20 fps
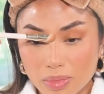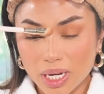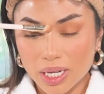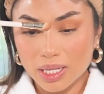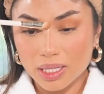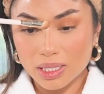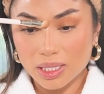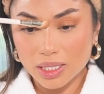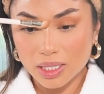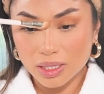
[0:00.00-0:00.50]
My
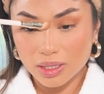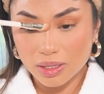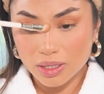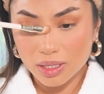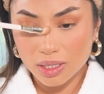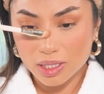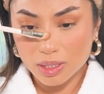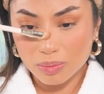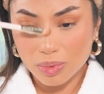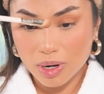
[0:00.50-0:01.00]

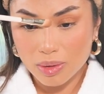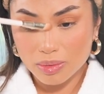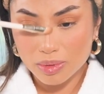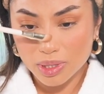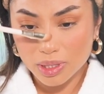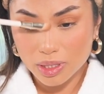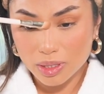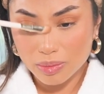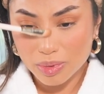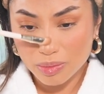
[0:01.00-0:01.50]
concealer is
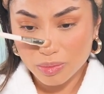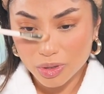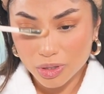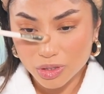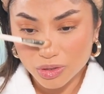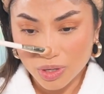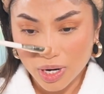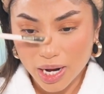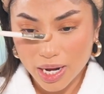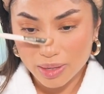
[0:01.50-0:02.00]
probably a little bit more
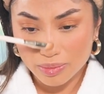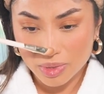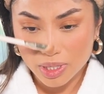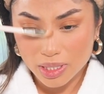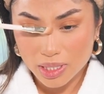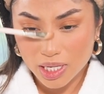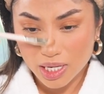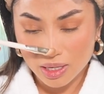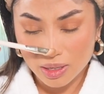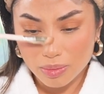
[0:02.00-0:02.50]
dry. I'm
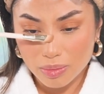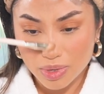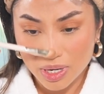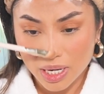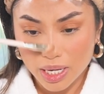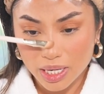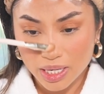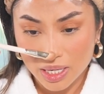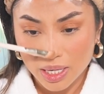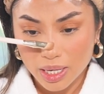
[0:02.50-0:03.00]
gonna take
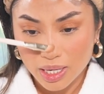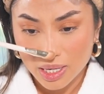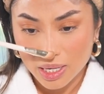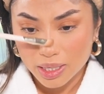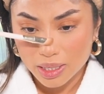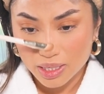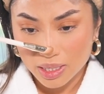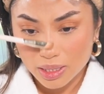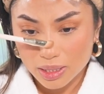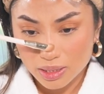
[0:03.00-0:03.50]
my
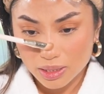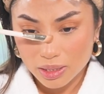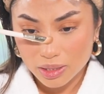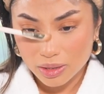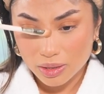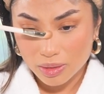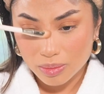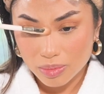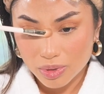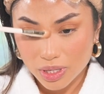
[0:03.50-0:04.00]

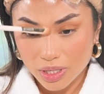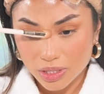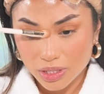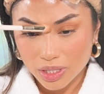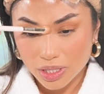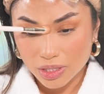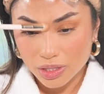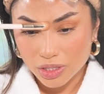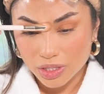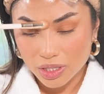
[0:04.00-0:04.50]
concealer brush
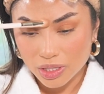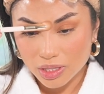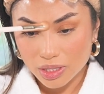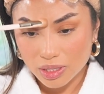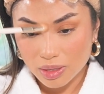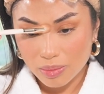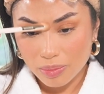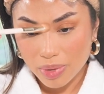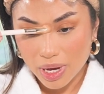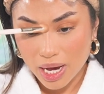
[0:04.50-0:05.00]
and
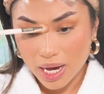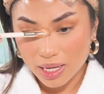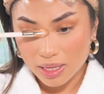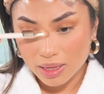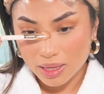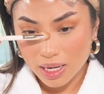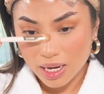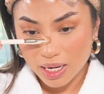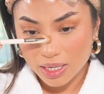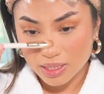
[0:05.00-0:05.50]
just
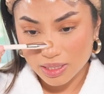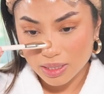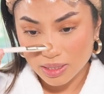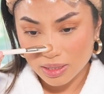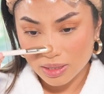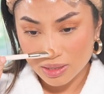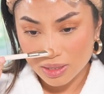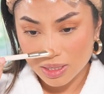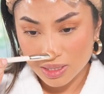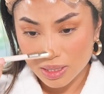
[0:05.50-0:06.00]
pat that
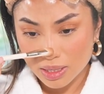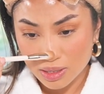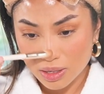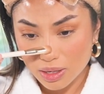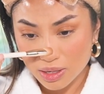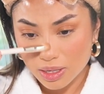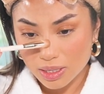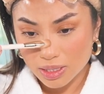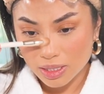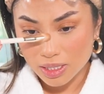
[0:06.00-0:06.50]

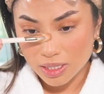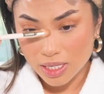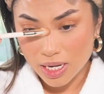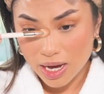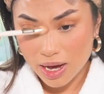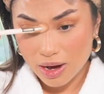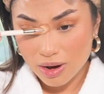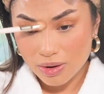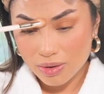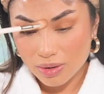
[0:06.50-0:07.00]

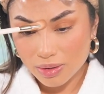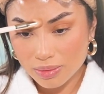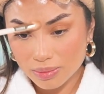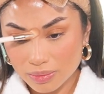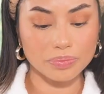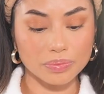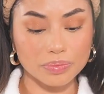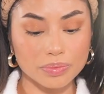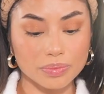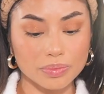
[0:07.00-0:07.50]
down.